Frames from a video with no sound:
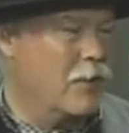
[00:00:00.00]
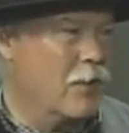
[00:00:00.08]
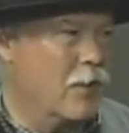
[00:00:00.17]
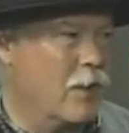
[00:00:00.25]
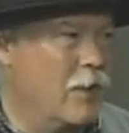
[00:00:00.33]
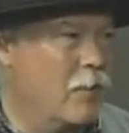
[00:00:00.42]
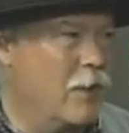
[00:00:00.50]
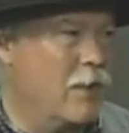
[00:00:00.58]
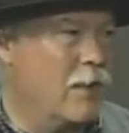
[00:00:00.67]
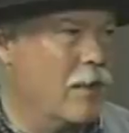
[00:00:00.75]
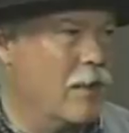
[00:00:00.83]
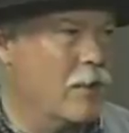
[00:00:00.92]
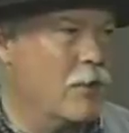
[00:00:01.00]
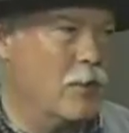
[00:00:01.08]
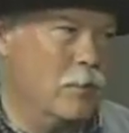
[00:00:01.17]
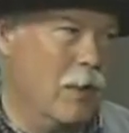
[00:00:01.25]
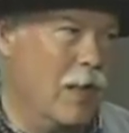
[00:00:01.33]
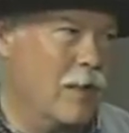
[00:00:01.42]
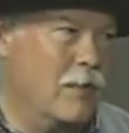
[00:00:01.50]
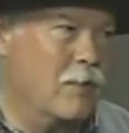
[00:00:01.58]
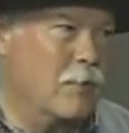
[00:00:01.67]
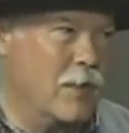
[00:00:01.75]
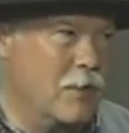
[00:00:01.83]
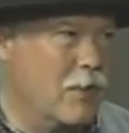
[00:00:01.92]
Gurley. We are 2
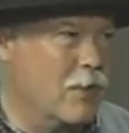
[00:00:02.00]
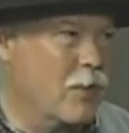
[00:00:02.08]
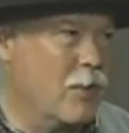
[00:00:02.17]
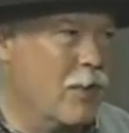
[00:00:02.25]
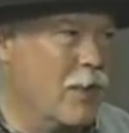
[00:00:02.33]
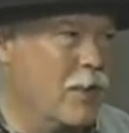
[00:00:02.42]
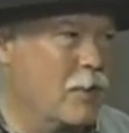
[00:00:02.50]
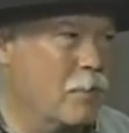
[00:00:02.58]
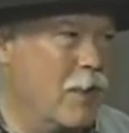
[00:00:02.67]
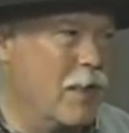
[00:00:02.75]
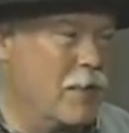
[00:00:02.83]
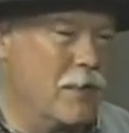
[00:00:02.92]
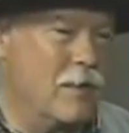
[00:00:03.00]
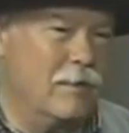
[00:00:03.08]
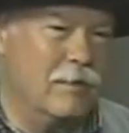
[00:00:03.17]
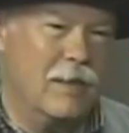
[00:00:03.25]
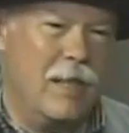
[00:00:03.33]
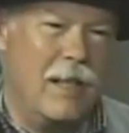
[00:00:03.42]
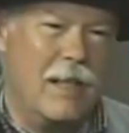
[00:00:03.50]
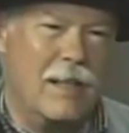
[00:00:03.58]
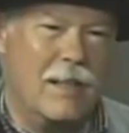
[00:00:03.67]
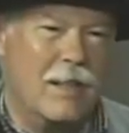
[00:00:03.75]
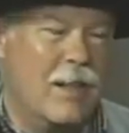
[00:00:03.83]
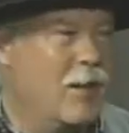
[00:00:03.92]
blocks west of the Courthouse Plaza,
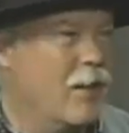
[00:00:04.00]
and